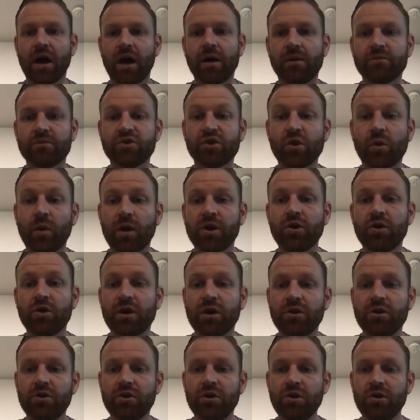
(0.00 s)
So what you
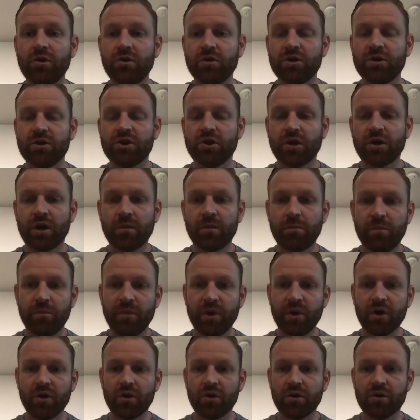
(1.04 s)
can do is you can
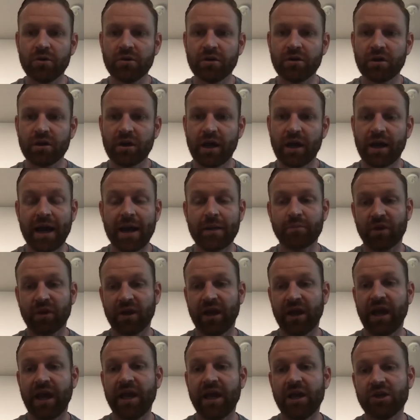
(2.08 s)
build an
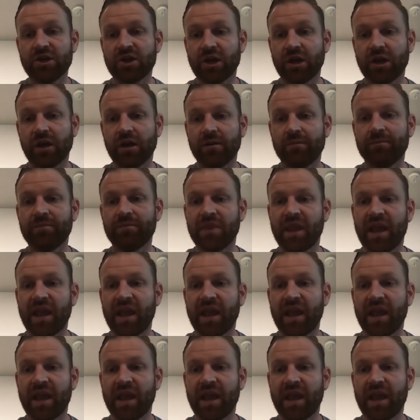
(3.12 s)
application